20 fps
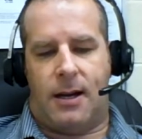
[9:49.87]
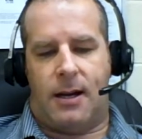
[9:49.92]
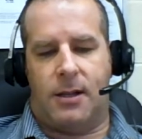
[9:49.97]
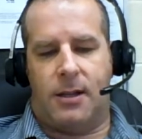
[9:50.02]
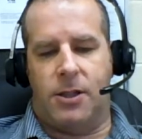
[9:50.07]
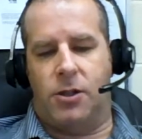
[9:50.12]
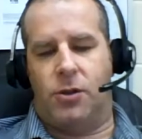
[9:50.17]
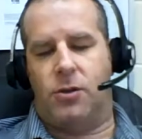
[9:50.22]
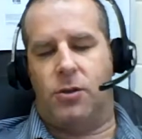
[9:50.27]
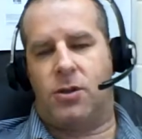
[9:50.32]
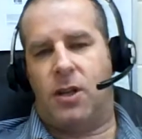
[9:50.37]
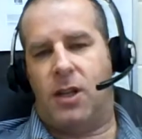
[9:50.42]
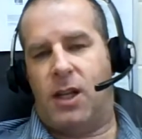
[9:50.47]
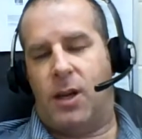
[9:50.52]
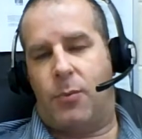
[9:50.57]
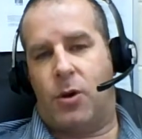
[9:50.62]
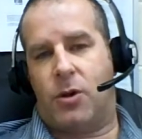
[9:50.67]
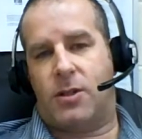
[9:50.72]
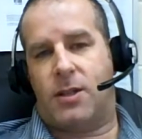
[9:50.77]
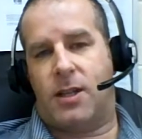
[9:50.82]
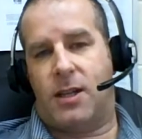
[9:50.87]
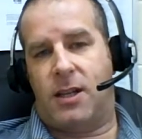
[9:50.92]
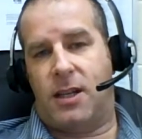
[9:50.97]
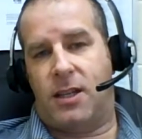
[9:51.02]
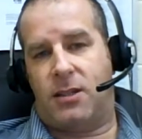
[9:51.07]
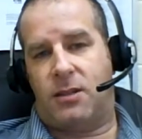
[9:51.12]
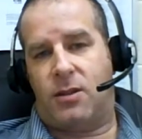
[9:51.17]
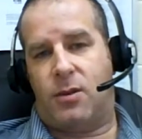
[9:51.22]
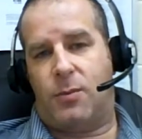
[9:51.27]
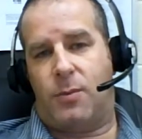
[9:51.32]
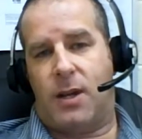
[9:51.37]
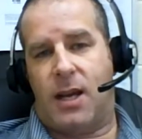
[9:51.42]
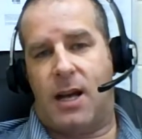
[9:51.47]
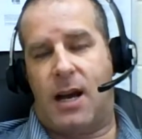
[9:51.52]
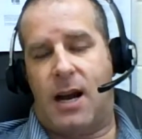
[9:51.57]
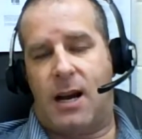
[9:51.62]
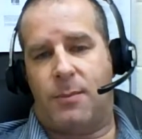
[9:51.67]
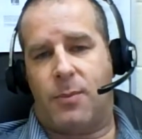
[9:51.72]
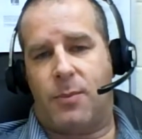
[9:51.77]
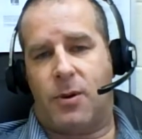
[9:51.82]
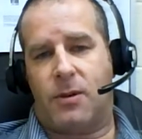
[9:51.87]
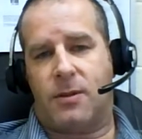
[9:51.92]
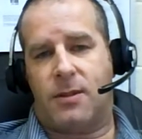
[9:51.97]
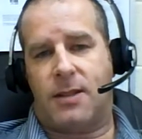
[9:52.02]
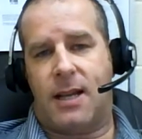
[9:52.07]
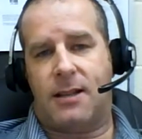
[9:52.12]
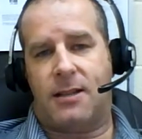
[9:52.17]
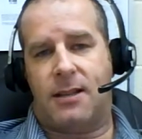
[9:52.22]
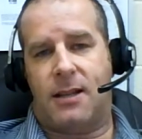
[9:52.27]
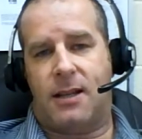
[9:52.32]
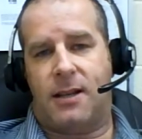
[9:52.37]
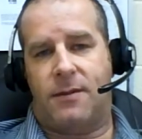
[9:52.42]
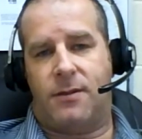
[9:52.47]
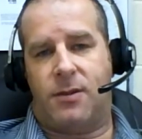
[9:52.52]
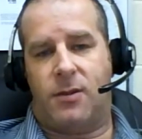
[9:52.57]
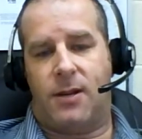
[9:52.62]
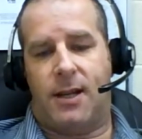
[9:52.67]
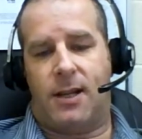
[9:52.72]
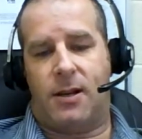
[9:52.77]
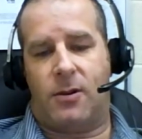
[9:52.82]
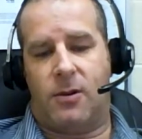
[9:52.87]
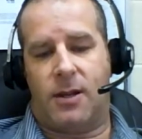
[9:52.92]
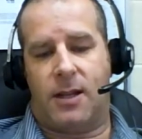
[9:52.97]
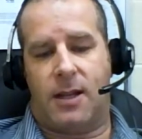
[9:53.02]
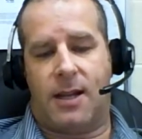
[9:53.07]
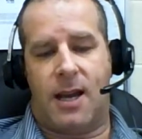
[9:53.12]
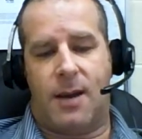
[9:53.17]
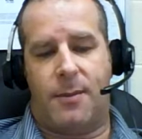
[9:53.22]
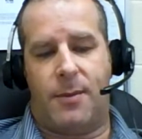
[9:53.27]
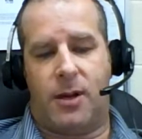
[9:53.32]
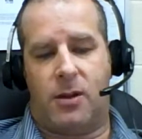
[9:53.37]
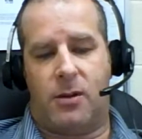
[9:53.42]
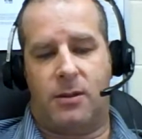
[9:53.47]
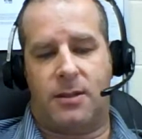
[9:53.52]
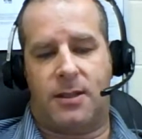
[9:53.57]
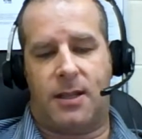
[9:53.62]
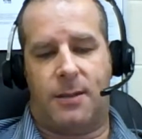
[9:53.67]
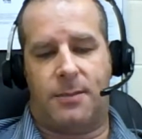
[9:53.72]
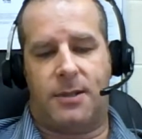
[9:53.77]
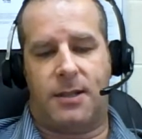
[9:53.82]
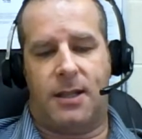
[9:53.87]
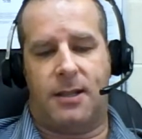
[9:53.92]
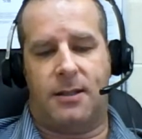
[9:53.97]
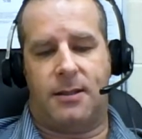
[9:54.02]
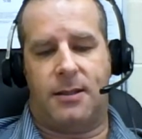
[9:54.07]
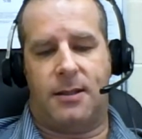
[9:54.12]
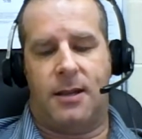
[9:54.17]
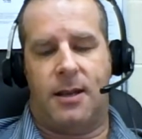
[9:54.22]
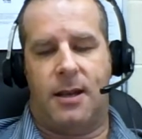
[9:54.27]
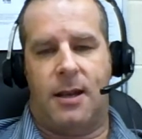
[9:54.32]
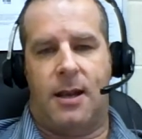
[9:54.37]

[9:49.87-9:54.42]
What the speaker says: Usually a person needs to be hypersensitive to it, or the chemical substance